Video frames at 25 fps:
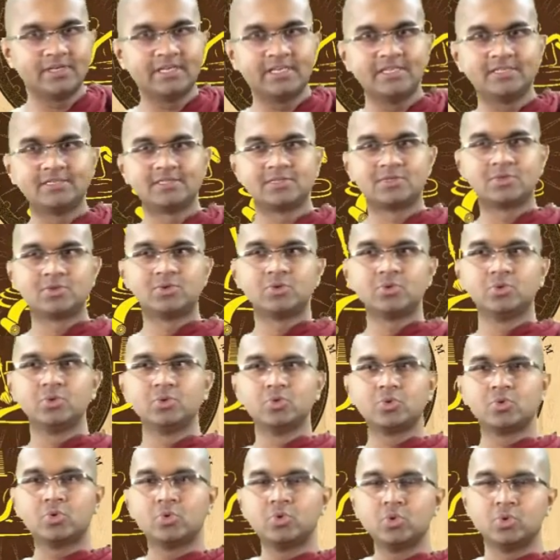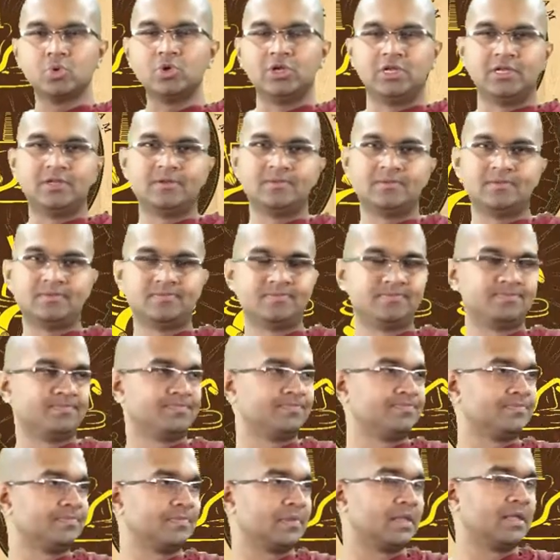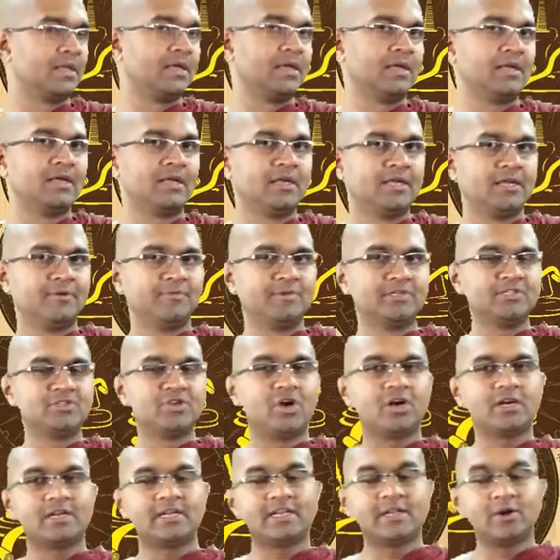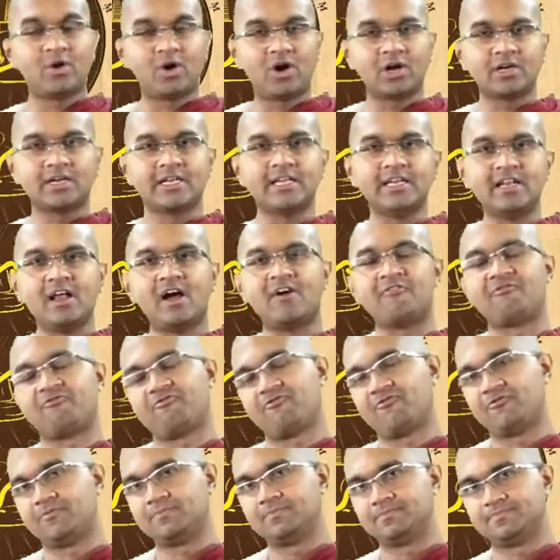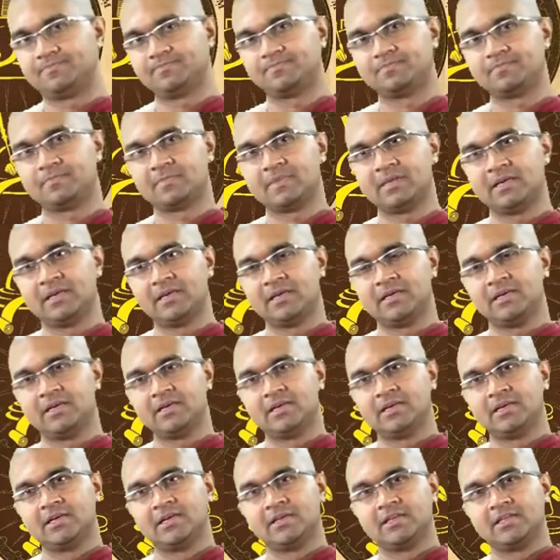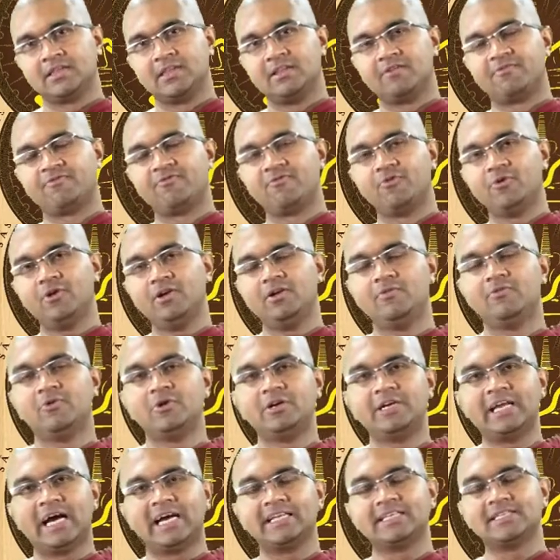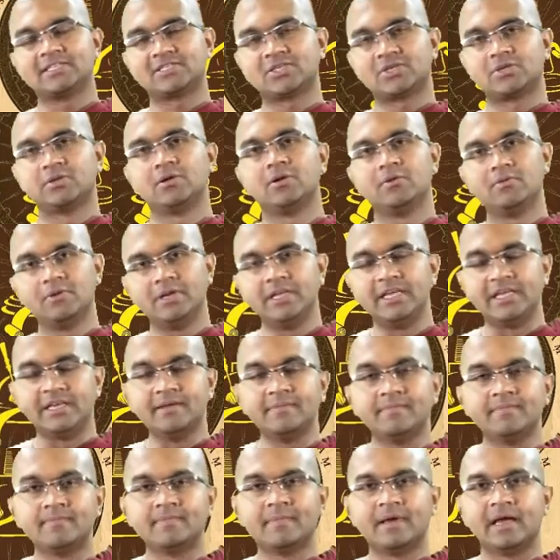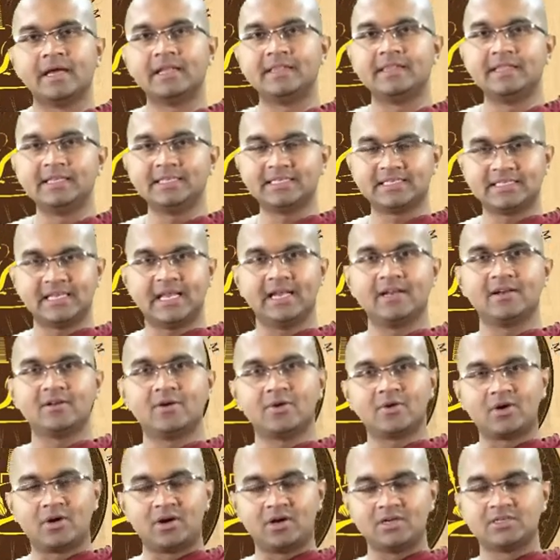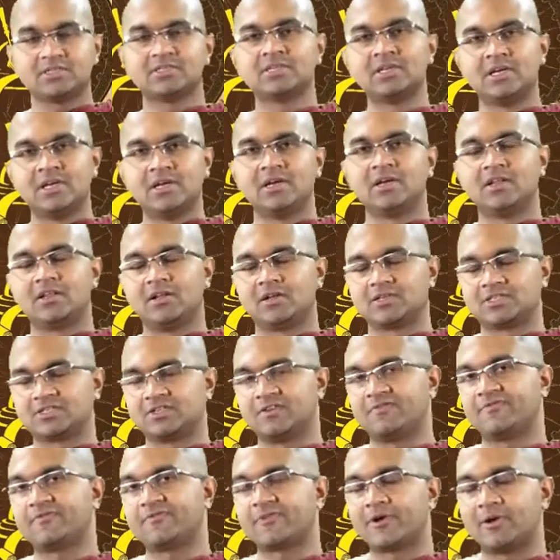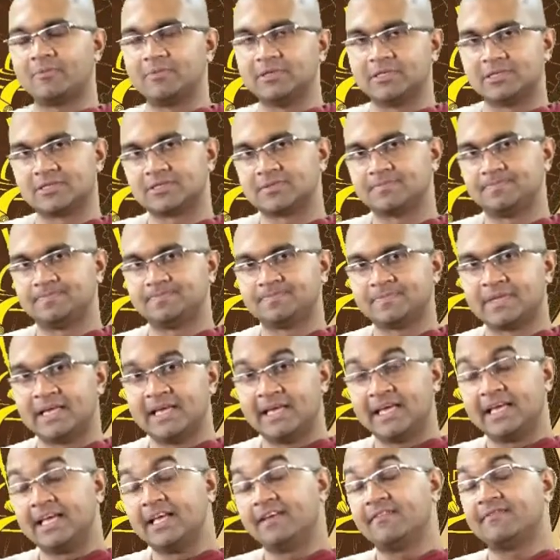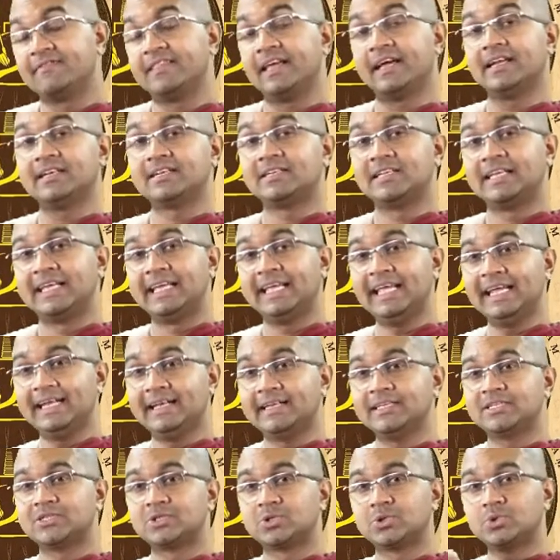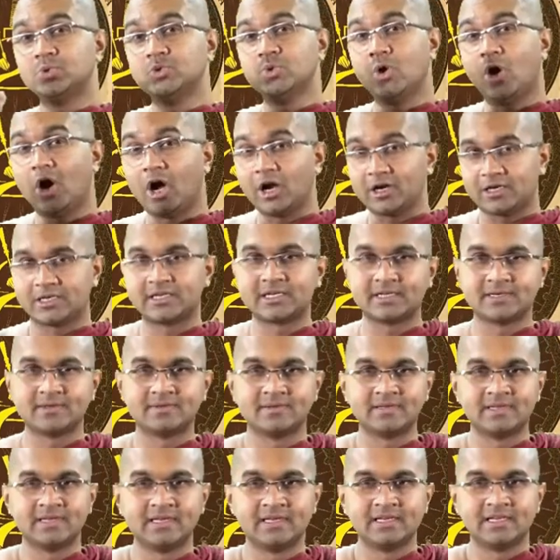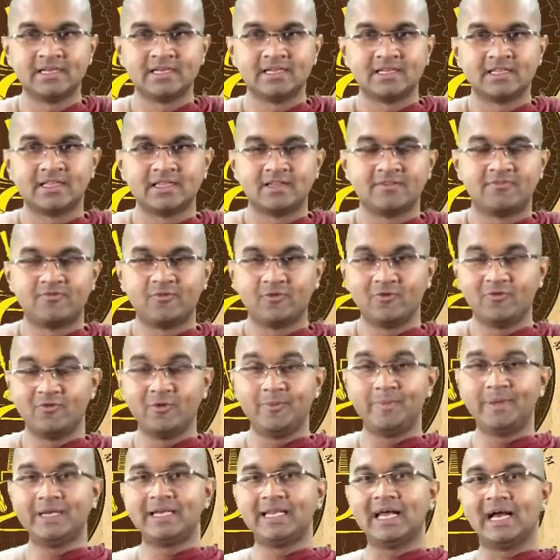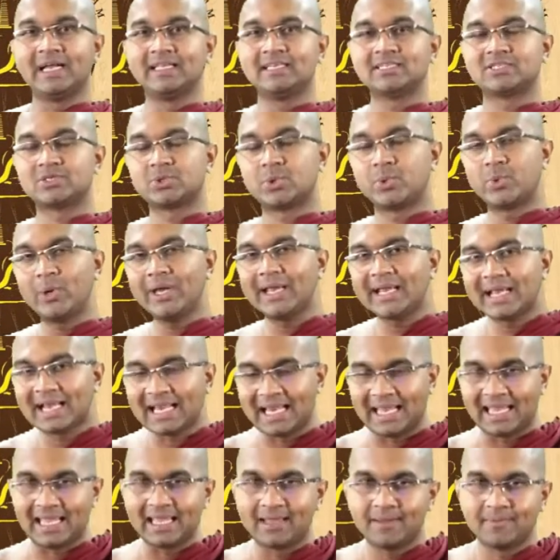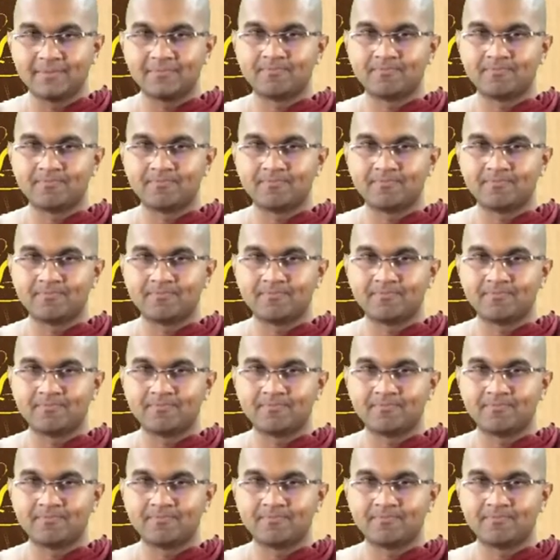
is too cool, it means not hot enough, the food would digest slowly and this can cause lots of troubles. If that heat is too hot, the food would be digested quickly